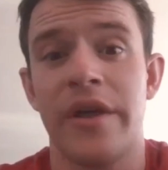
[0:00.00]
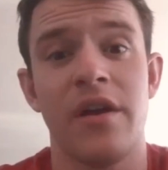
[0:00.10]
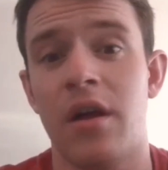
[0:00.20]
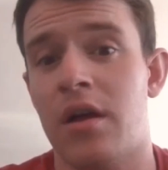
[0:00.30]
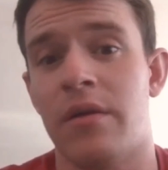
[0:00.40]
not
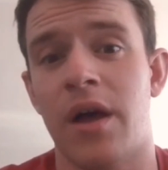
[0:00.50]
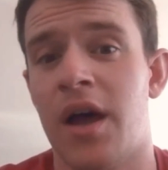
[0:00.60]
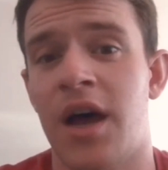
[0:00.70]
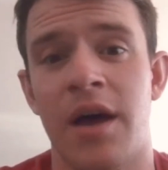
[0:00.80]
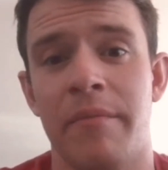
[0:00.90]
at all.
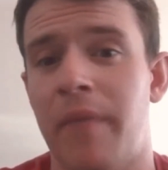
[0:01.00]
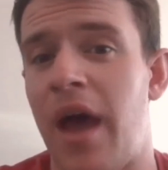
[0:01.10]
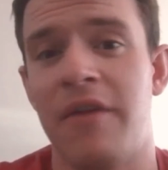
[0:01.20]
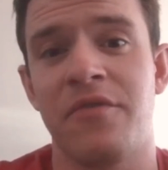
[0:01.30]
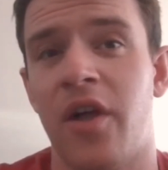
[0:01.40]
Um,
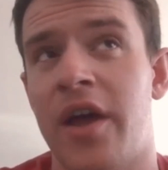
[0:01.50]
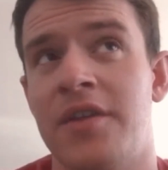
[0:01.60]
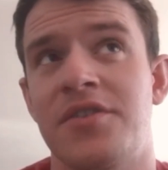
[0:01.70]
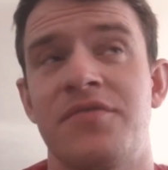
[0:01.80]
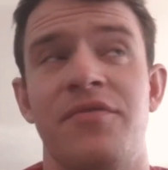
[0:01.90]
I have
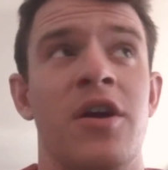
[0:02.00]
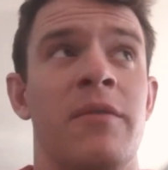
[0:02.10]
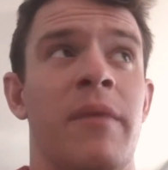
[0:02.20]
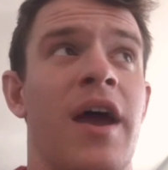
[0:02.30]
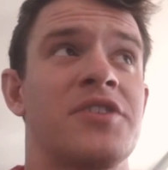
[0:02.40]
clients
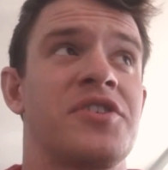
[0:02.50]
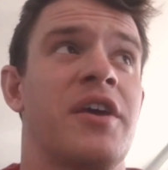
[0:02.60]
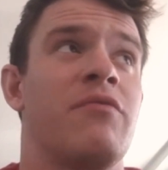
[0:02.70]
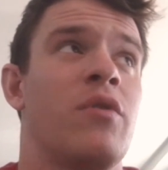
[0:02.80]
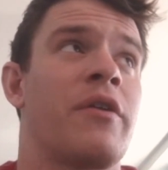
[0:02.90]
from, I actually
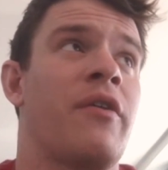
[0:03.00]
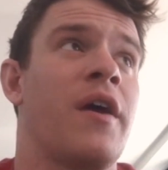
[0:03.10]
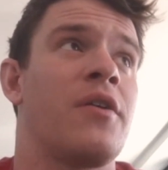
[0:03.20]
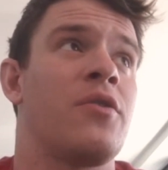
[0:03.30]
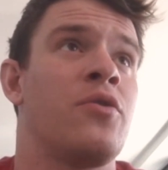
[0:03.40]
have one
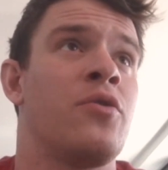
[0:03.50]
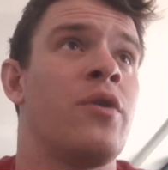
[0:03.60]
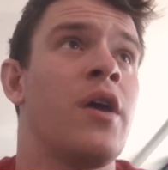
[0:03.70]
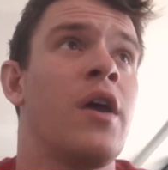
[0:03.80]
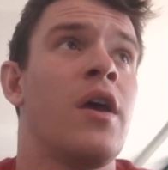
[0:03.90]
client
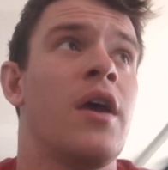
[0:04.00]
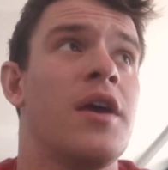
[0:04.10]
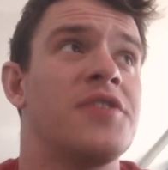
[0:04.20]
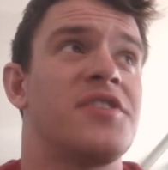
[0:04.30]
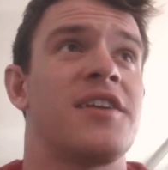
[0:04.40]
who
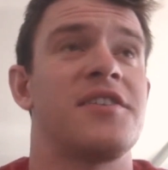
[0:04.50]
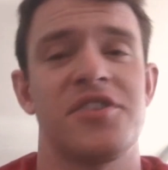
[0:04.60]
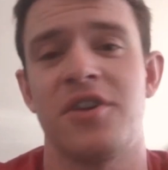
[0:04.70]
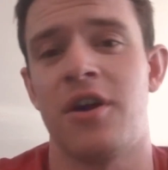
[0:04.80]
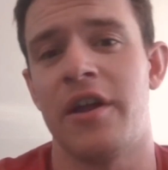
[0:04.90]
is set to
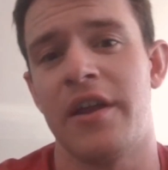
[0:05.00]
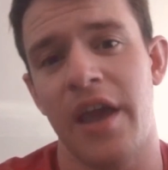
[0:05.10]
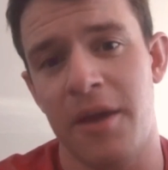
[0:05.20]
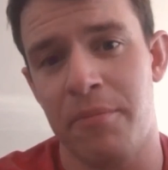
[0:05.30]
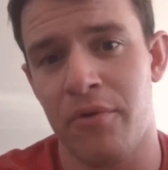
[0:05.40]
start in
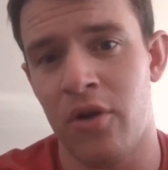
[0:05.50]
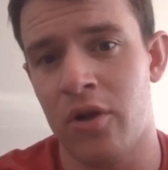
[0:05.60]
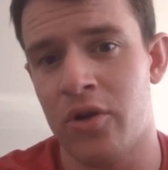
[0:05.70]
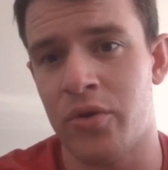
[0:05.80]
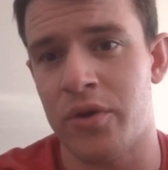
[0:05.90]

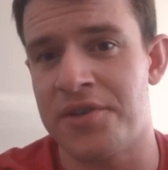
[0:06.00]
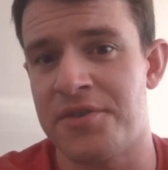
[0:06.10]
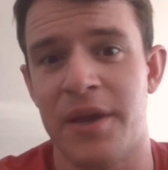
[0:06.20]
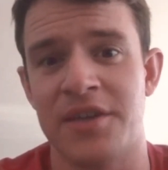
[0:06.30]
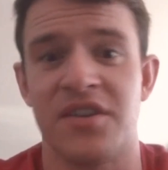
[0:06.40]
April who is
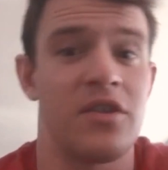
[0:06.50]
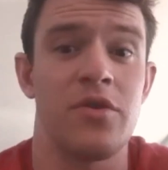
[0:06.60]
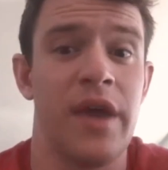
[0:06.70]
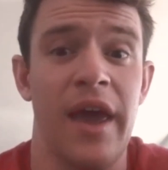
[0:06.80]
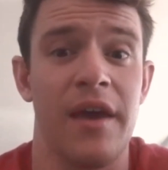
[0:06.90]
based in
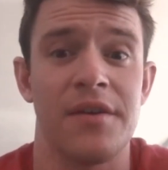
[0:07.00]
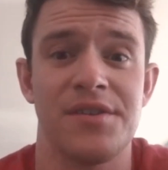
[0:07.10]
the UK.